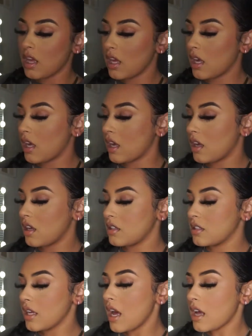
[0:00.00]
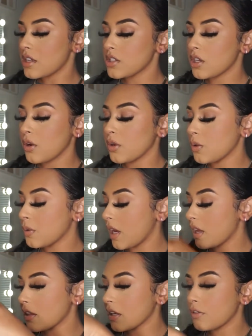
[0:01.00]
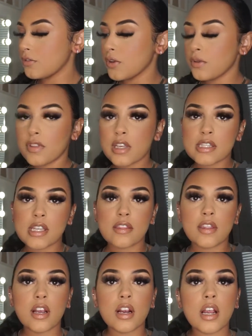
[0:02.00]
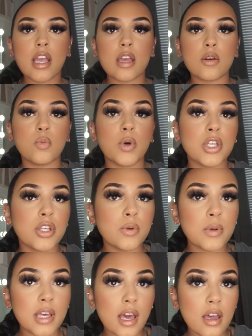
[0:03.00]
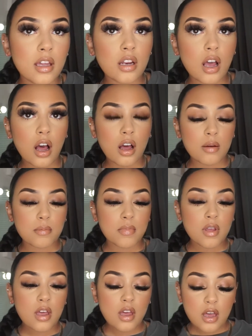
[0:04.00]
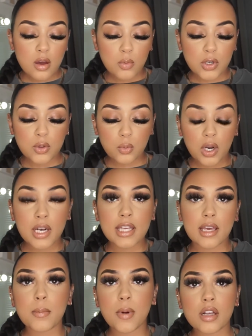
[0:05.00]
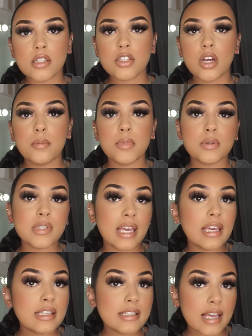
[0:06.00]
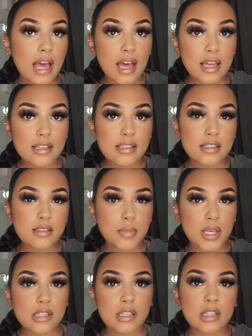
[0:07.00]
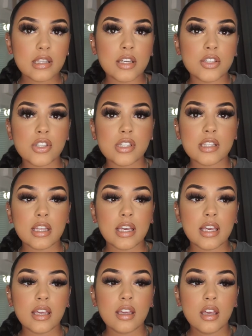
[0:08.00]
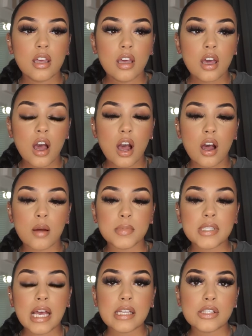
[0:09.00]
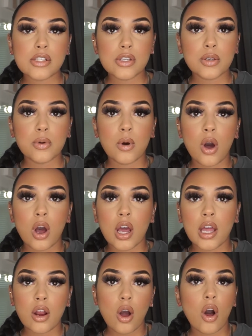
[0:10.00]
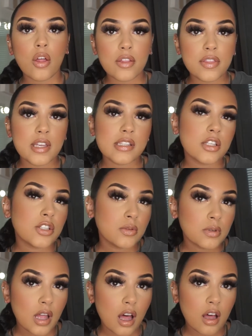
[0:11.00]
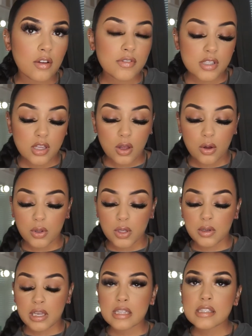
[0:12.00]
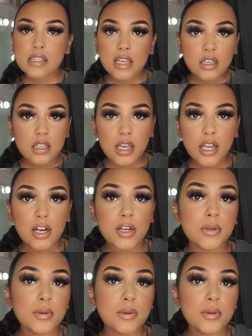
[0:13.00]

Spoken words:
And yeah, so you get like a few things in there, and when you get when you want to get Boxy charm, you take a test basically that just like tests you on all the things that you love. So you can get skincare, you